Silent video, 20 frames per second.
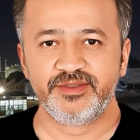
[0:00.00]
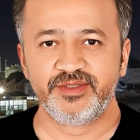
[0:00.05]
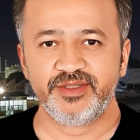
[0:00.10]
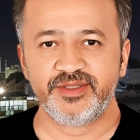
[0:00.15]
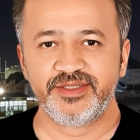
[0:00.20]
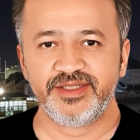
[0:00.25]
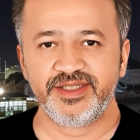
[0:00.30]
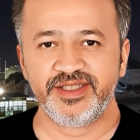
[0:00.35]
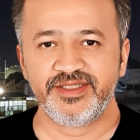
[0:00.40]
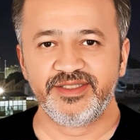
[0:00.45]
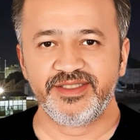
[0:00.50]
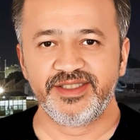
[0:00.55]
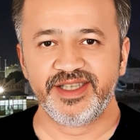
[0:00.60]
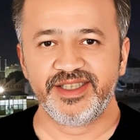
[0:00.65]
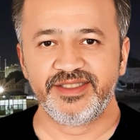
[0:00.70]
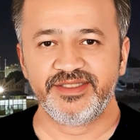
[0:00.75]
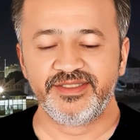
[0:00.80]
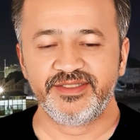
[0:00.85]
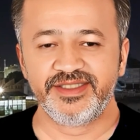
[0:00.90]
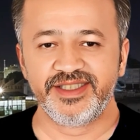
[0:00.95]
The lesson
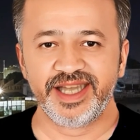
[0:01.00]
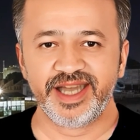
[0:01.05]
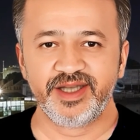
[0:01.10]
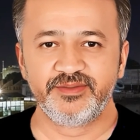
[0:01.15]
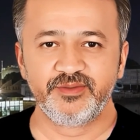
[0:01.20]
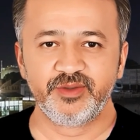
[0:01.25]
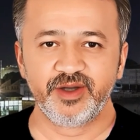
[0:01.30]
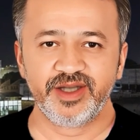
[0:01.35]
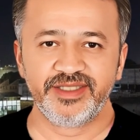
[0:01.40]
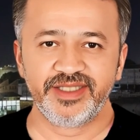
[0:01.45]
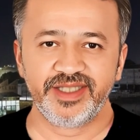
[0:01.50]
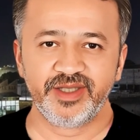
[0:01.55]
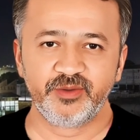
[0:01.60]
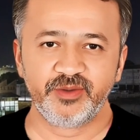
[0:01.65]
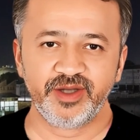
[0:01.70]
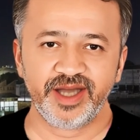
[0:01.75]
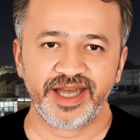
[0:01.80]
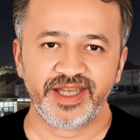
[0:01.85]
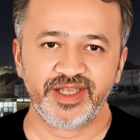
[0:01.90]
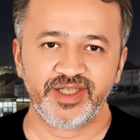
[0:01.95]
is, if raising
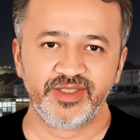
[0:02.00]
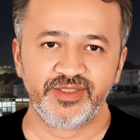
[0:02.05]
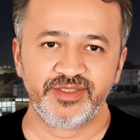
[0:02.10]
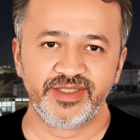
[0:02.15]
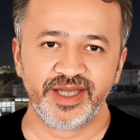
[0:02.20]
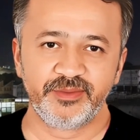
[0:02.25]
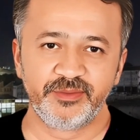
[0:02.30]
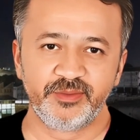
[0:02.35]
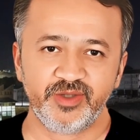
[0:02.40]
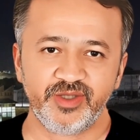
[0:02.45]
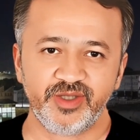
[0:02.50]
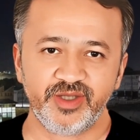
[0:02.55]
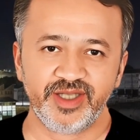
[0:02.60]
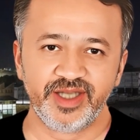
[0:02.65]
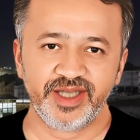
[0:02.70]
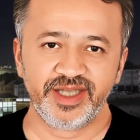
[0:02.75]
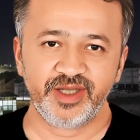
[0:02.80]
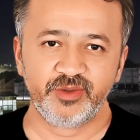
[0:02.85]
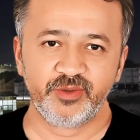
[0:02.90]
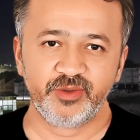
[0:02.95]
reaction temperature
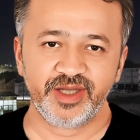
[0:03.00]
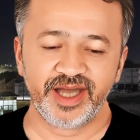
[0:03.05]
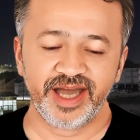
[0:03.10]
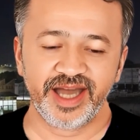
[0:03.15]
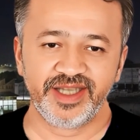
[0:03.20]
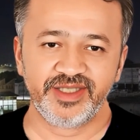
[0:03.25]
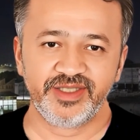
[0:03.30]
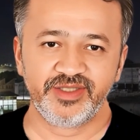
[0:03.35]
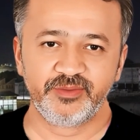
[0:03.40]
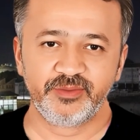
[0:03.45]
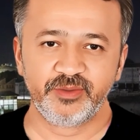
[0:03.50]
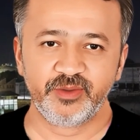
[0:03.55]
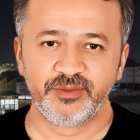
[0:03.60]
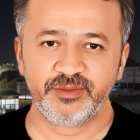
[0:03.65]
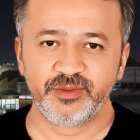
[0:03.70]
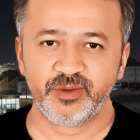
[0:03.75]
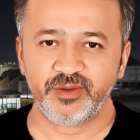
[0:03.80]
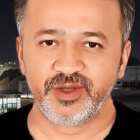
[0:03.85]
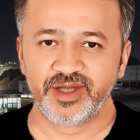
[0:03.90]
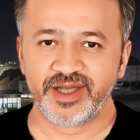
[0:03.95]
in a reactor
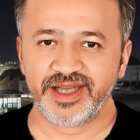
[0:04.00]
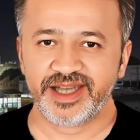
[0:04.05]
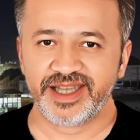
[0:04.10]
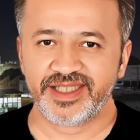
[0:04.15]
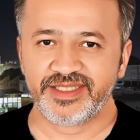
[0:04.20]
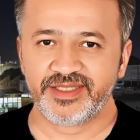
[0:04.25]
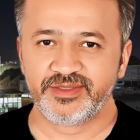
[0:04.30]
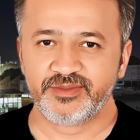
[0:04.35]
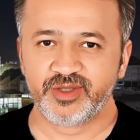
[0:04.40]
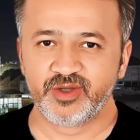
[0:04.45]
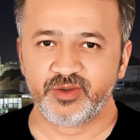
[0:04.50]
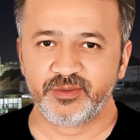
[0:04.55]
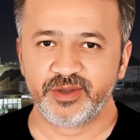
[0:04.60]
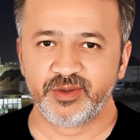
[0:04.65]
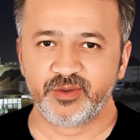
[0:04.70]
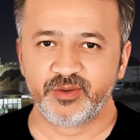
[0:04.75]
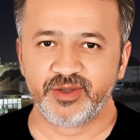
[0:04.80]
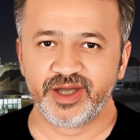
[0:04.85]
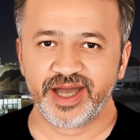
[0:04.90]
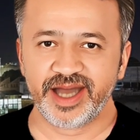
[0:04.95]
promoting an
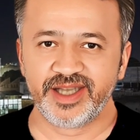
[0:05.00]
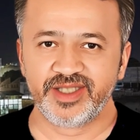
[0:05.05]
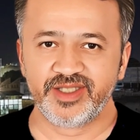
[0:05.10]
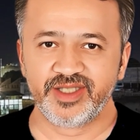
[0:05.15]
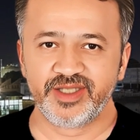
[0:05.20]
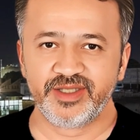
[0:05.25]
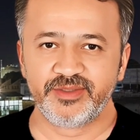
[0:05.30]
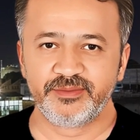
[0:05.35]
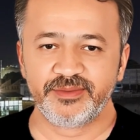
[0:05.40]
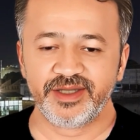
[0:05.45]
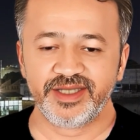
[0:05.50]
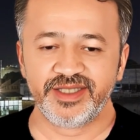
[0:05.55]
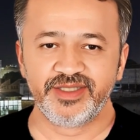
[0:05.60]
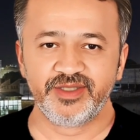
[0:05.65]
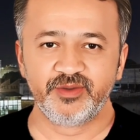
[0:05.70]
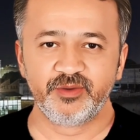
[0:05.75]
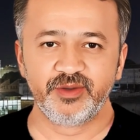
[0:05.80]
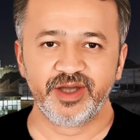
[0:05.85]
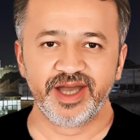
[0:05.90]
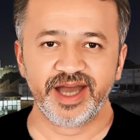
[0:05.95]
exothermic reaction makes
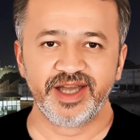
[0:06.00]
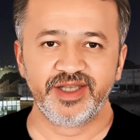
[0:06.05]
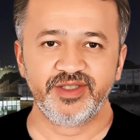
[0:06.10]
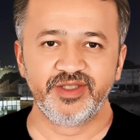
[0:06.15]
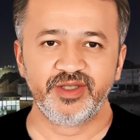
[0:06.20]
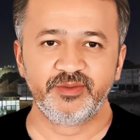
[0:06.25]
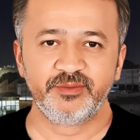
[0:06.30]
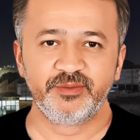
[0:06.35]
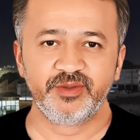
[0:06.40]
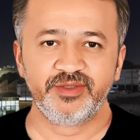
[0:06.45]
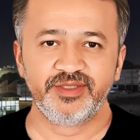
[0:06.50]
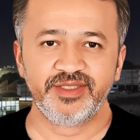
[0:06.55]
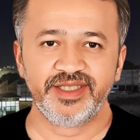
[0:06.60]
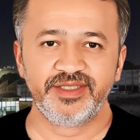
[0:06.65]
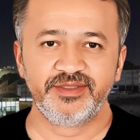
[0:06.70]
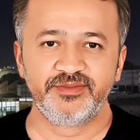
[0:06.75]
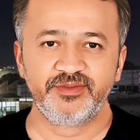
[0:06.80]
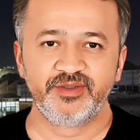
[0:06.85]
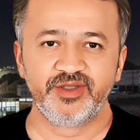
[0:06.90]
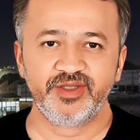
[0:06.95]
the reaction
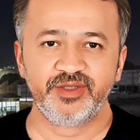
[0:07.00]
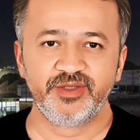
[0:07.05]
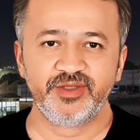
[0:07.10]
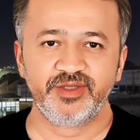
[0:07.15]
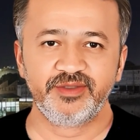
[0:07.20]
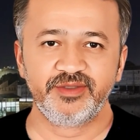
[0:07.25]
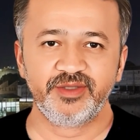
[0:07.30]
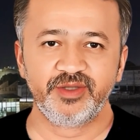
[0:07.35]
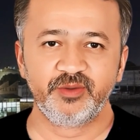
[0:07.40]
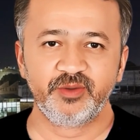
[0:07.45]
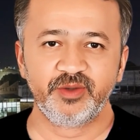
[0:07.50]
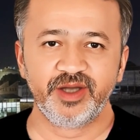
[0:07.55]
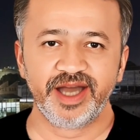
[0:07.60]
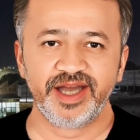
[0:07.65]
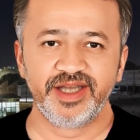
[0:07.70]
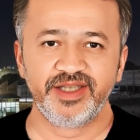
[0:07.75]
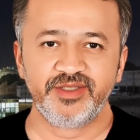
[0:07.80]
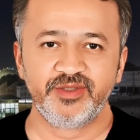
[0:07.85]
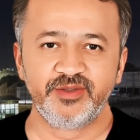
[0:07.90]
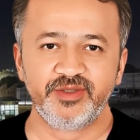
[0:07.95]
proceed further, the
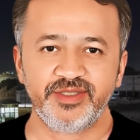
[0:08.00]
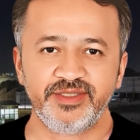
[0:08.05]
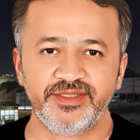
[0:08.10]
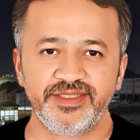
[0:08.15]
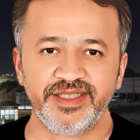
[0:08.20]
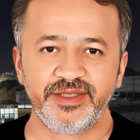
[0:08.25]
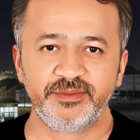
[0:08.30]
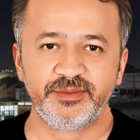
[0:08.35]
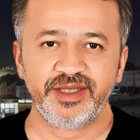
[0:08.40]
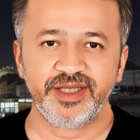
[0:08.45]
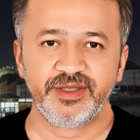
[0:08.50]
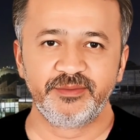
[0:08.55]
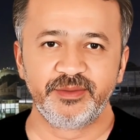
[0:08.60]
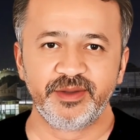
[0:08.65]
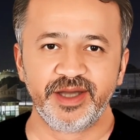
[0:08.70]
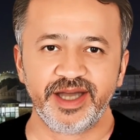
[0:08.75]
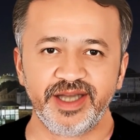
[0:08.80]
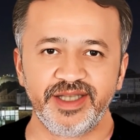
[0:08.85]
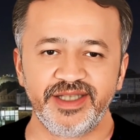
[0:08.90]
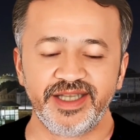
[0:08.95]
reactor is limited
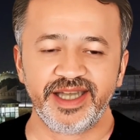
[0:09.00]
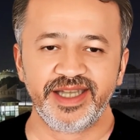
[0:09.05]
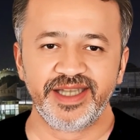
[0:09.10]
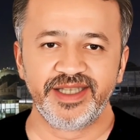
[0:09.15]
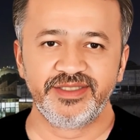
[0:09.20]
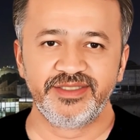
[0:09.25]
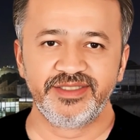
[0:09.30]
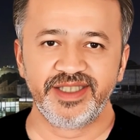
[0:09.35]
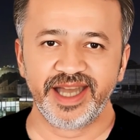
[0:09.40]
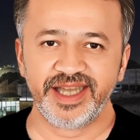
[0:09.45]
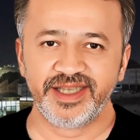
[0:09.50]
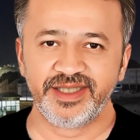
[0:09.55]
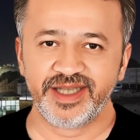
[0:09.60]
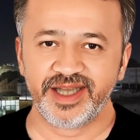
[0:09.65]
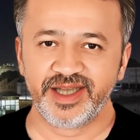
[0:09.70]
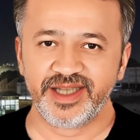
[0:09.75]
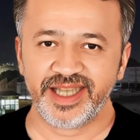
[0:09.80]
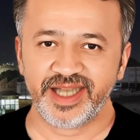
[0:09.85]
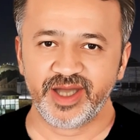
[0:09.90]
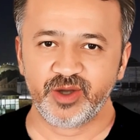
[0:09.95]
by kinetics and
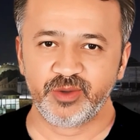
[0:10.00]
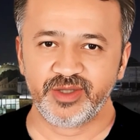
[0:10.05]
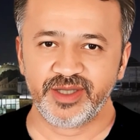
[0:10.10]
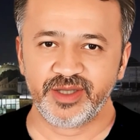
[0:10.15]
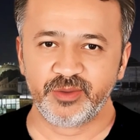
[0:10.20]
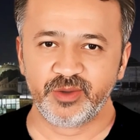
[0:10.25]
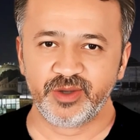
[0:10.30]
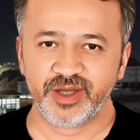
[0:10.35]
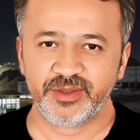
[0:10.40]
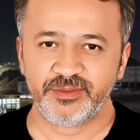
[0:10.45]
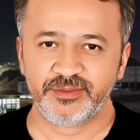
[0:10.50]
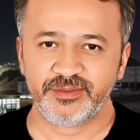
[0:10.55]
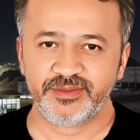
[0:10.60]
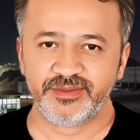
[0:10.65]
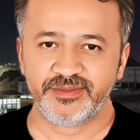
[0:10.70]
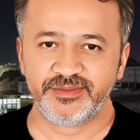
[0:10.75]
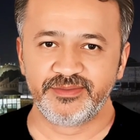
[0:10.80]
not equilibrium.